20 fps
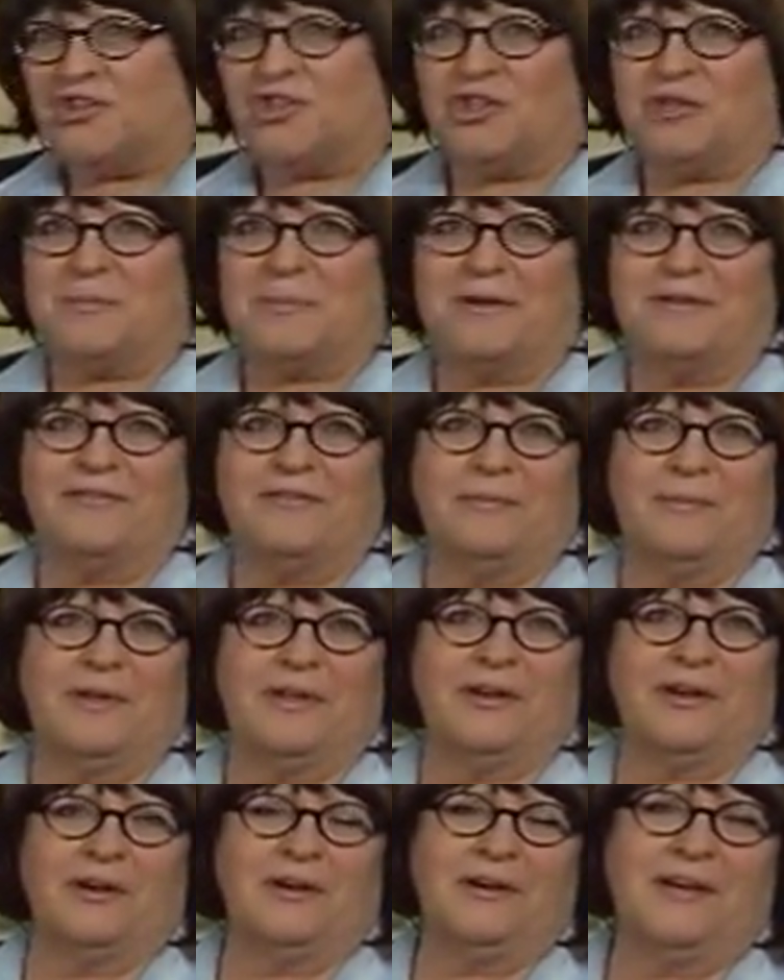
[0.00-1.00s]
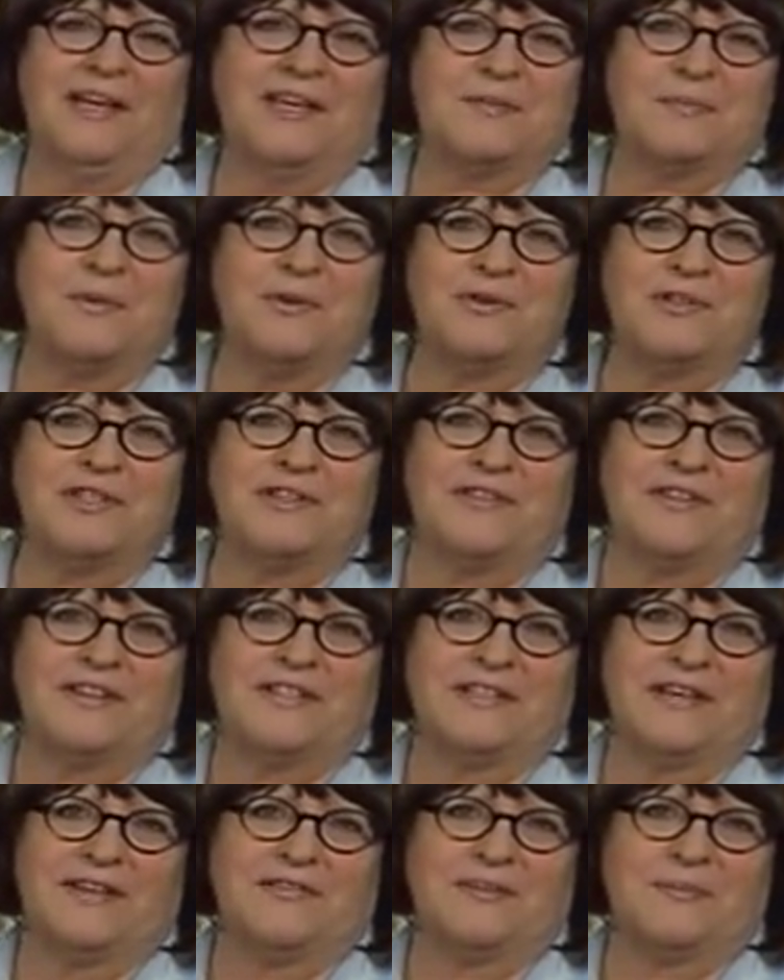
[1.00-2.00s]
should be familiar, as most of
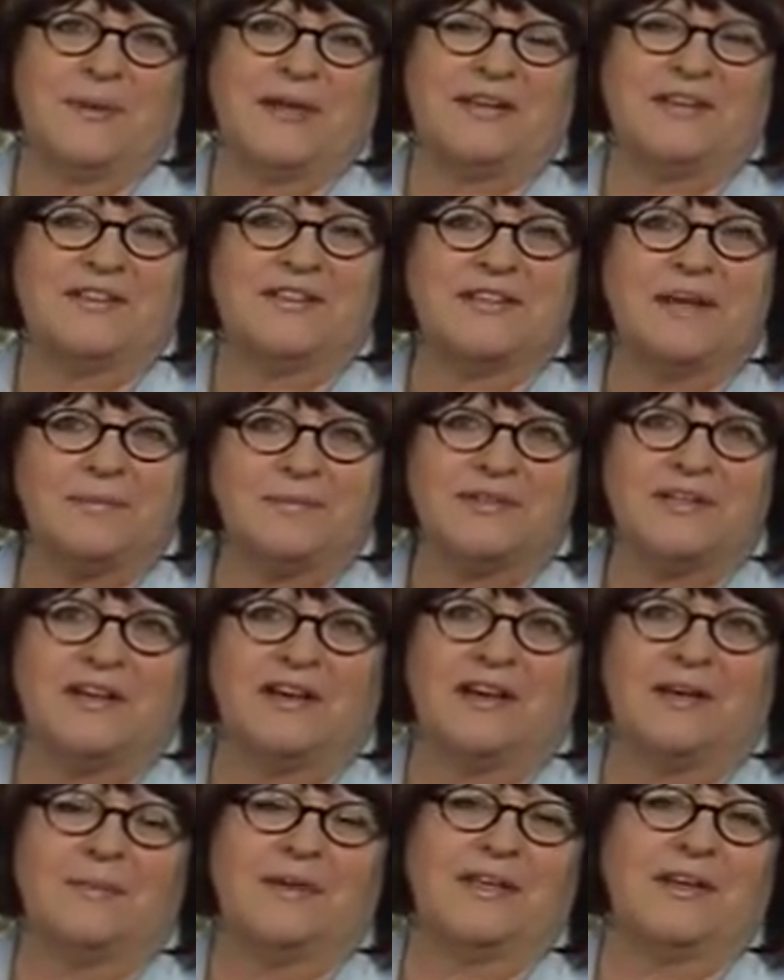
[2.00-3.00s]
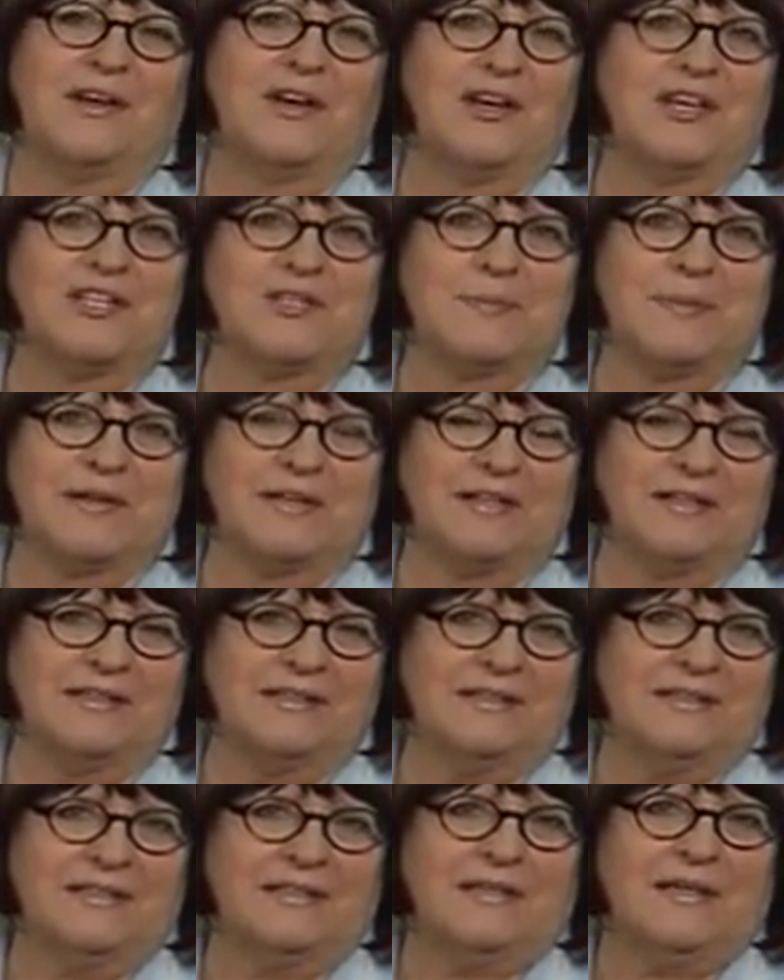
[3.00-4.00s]
us have spent some time in a hospital.
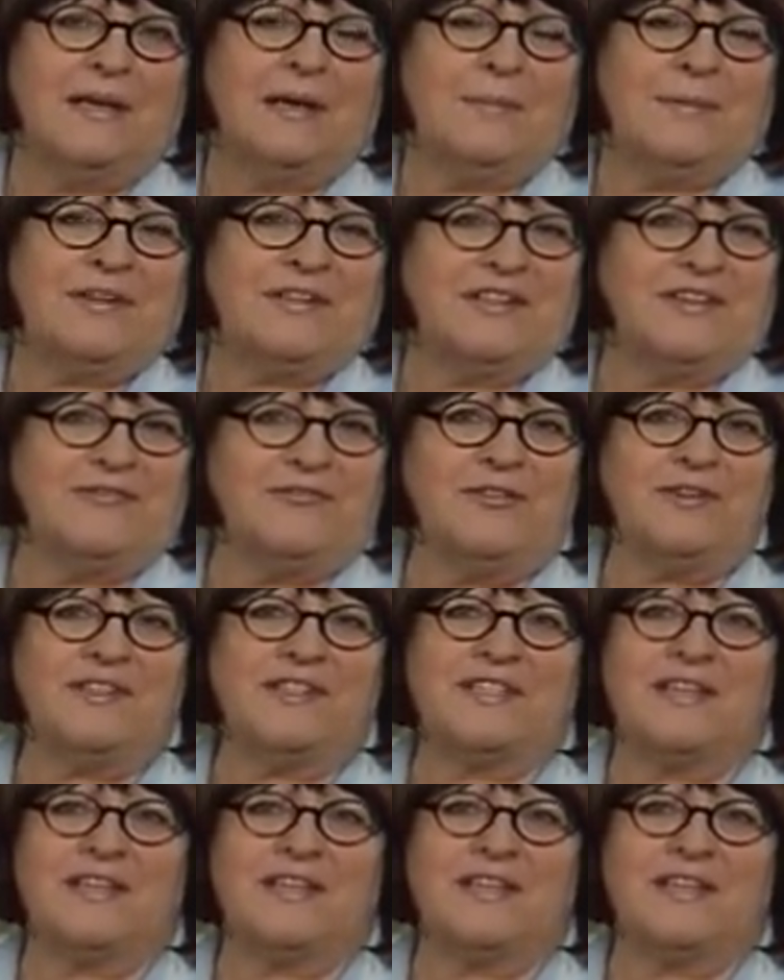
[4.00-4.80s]
But different